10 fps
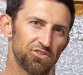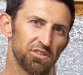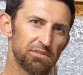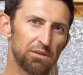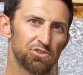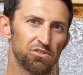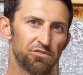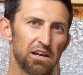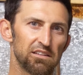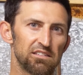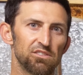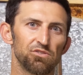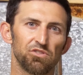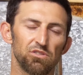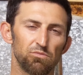Sometimes you can find
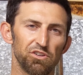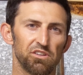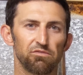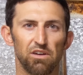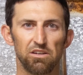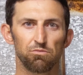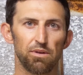deals on them where you can find them